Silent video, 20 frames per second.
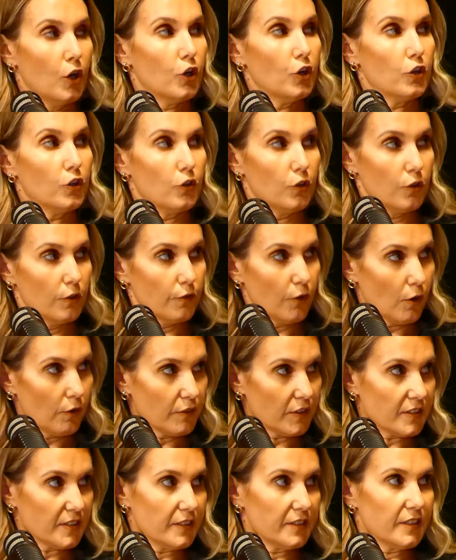You've
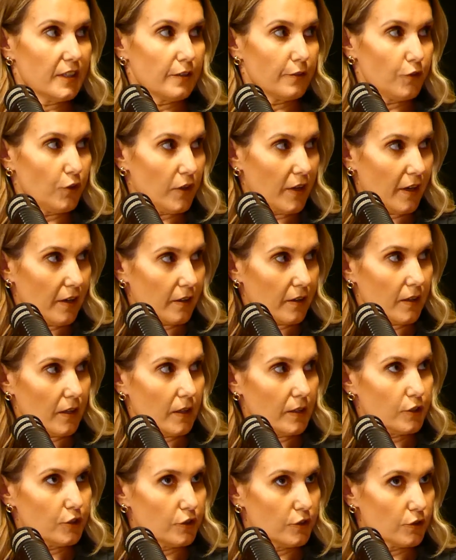obviously done a few
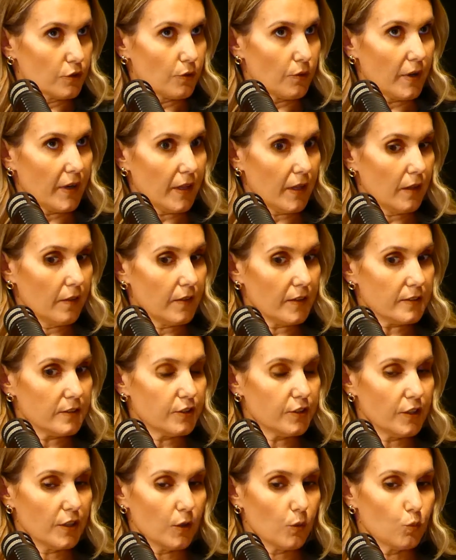calculations already
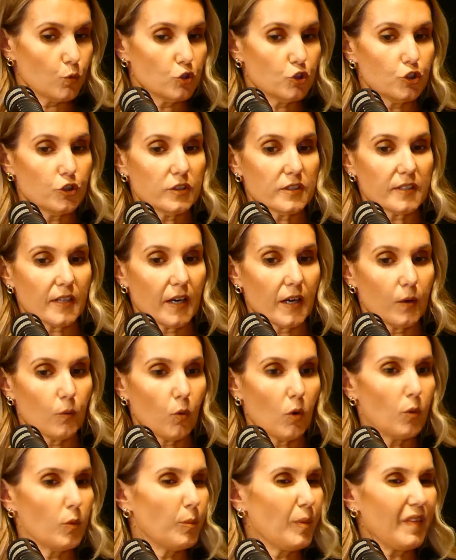this year. Would you say
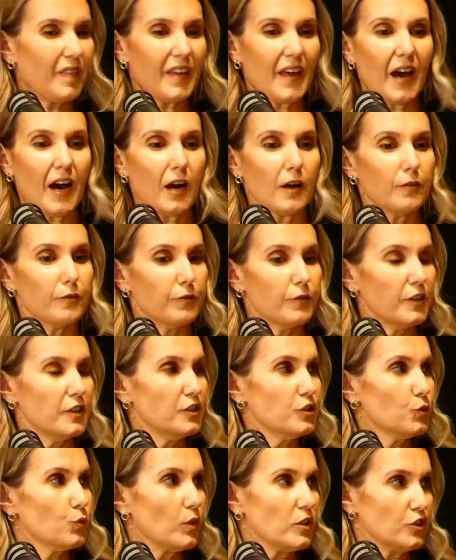what would be the
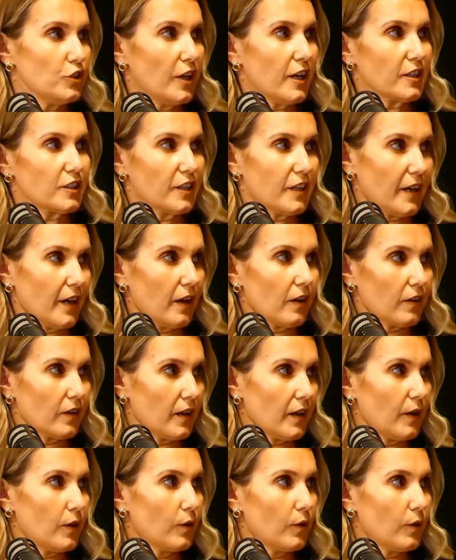average once you actually calculate